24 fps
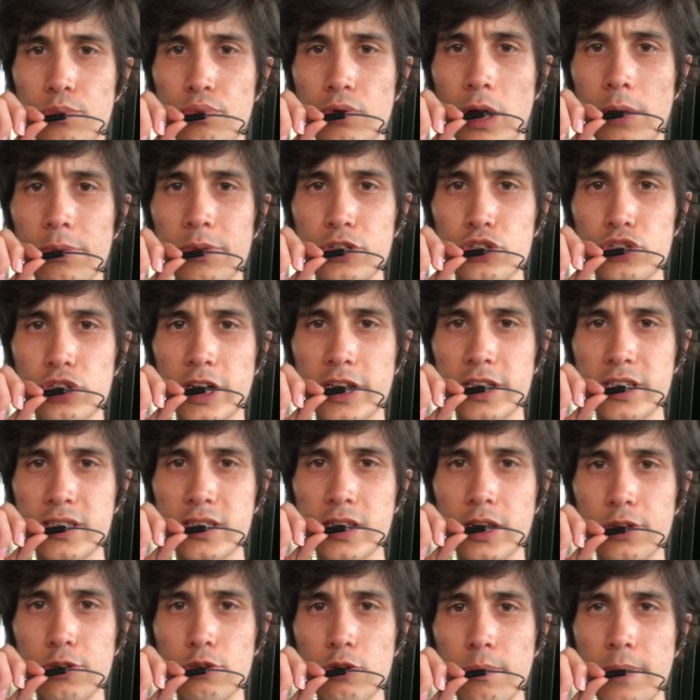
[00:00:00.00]
probably try and
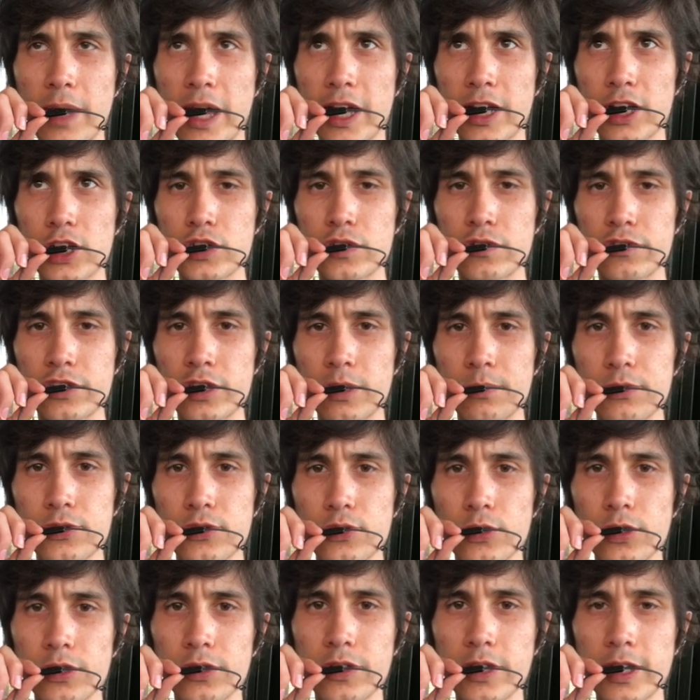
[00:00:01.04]
sell you a package of some
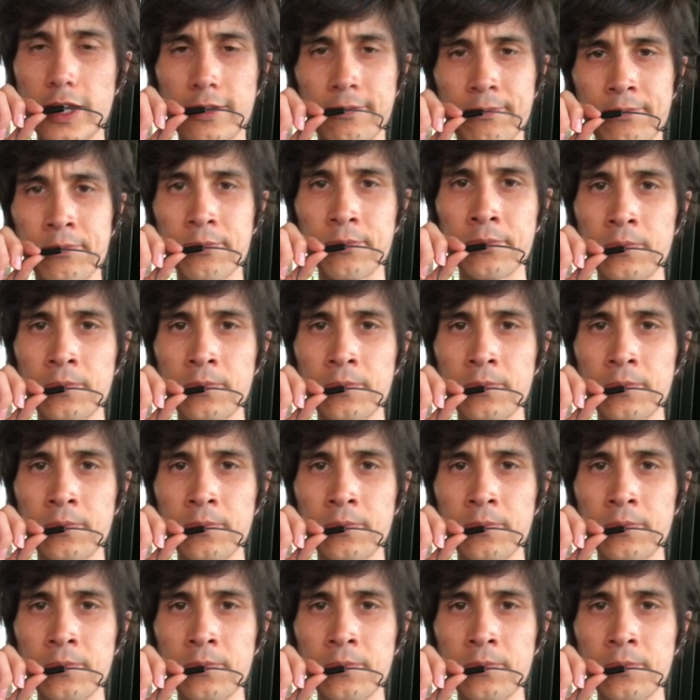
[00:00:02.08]
sort that